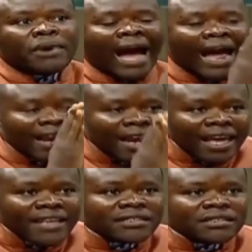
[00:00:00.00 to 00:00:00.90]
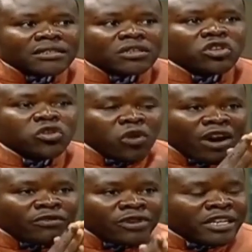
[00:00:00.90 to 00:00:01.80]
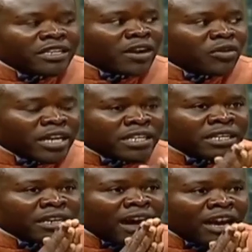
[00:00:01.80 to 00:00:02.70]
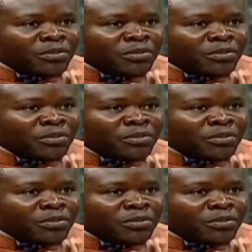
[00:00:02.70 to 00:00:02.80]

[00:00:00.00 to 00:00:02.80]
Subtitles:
unless you have interrogated and